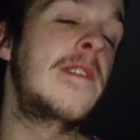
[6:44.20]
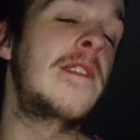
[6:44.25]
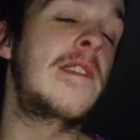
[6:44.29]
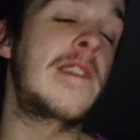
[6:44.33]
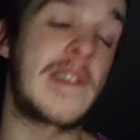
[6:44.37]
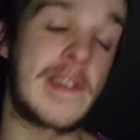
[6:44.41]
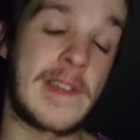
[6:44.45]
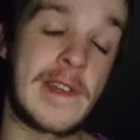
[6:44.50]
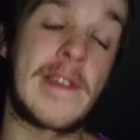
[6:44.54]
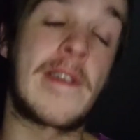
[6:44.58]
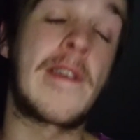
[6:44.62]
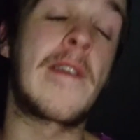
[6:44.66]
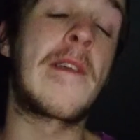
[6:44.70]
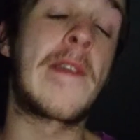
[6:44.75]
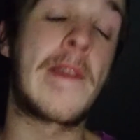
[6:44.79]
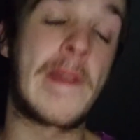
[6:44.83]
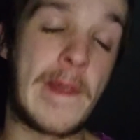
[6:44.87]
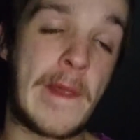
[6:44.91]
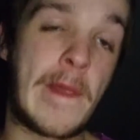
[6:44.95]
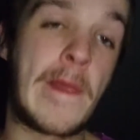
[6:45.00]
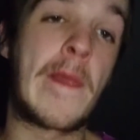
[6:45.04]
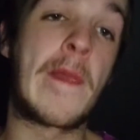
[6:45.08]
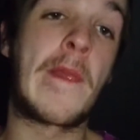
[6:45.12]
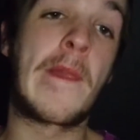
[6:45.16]
Yeah
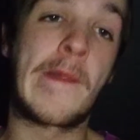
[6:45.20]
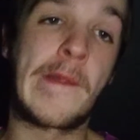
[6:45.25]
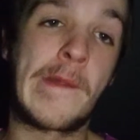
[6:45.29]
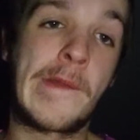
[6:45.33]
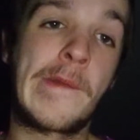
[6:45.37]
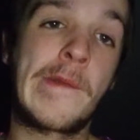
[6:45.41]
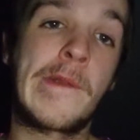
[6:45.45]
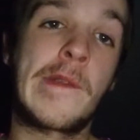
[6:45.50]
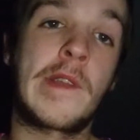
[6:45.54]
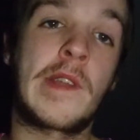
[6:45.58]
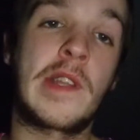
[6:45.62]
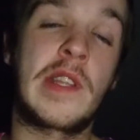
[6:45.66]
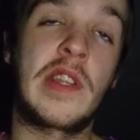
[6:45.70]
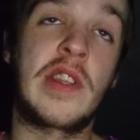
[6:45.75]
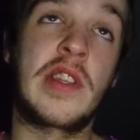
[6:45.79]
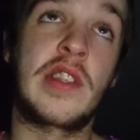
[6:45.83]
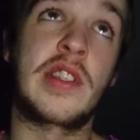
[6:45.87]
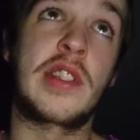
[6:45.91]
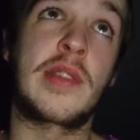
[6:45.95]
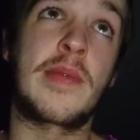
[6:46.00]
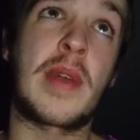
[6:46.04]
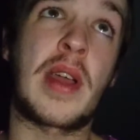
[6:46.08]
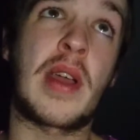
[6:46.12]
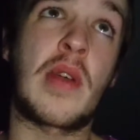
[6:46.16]

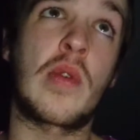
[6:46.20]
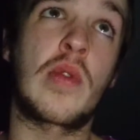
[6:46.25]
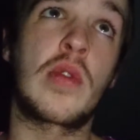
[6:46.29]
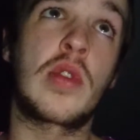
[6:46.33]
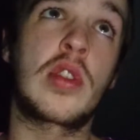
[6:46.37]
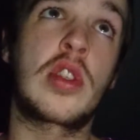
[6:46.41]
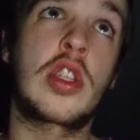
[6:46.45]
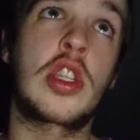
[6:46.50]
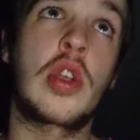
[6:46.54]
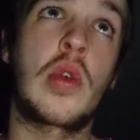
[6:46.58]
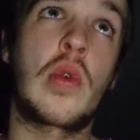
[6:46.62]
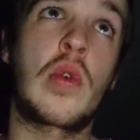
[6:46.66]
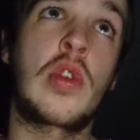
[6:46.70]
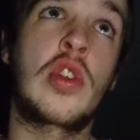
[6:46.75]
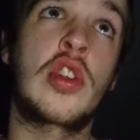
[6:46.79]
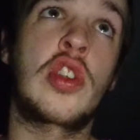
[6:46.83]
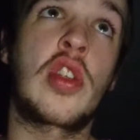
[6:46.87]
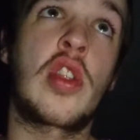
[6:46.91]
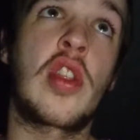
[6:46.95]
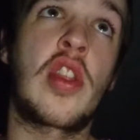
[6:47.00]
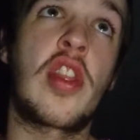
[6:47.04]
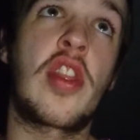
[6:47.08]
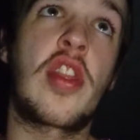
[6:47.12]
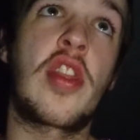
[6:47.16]
there's about
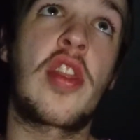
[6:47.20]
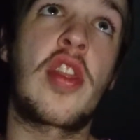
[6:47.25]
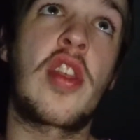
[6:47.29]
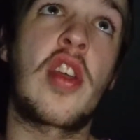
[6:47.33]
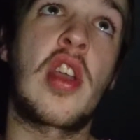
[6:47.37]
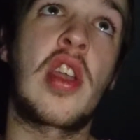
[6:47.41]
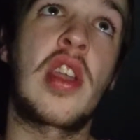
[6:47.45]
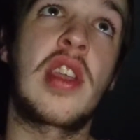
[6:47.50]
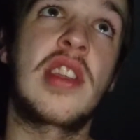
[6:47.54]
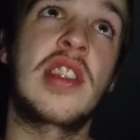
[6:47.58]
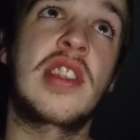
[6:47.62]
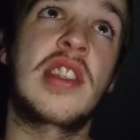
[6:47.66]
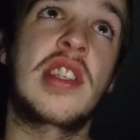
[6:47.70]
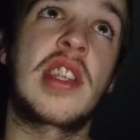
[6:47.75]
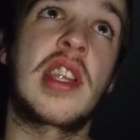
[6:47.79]
236